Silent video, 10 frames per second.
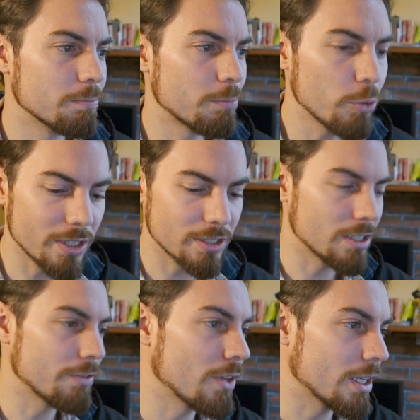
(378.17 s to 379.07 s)
put in
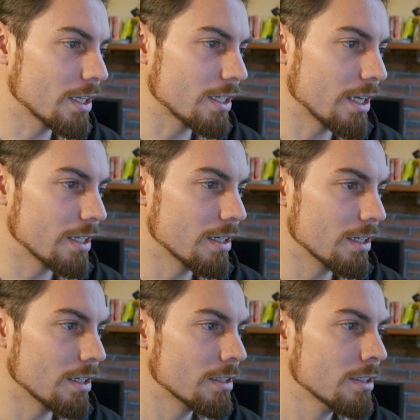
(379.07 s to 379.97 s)
stuff like, okay,
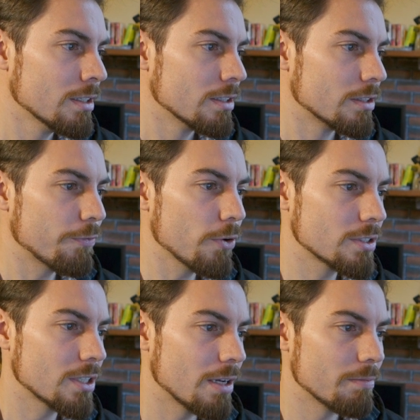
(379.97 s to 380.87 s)
the
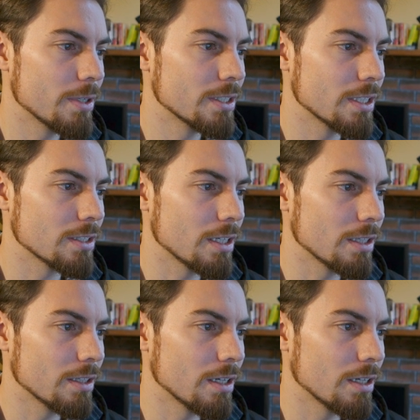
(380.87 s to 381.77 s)
first time he says
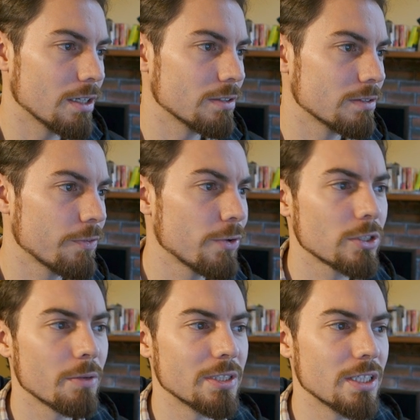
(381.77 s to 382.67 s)

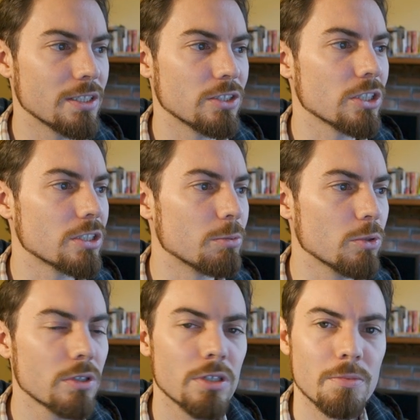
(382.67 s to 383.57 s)
it's just a
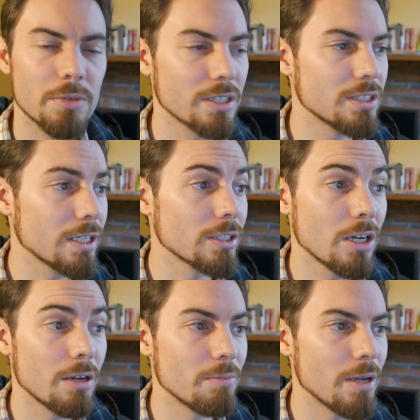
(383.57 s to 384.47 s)
book, but the second
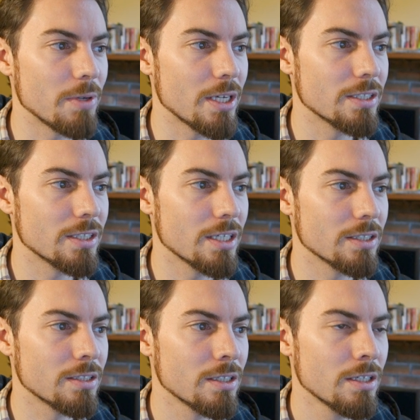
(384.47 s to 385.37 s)
time maybe he
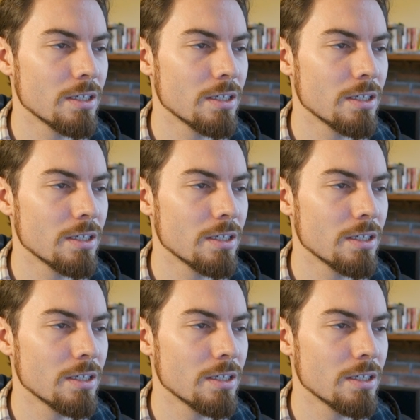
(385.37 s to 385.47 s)
says,